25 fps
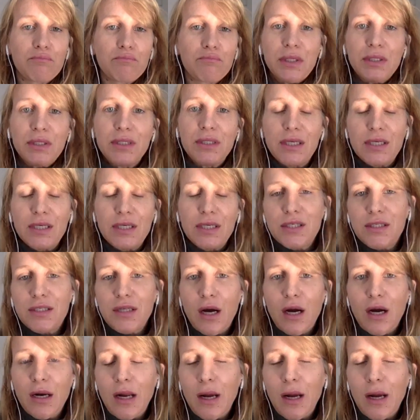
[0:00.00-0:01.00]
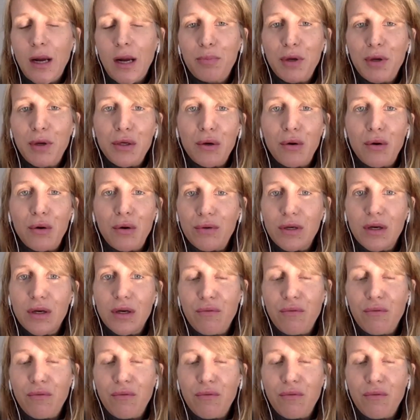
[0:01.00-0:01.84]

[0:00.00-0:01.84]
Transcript: building a startup in your own garage.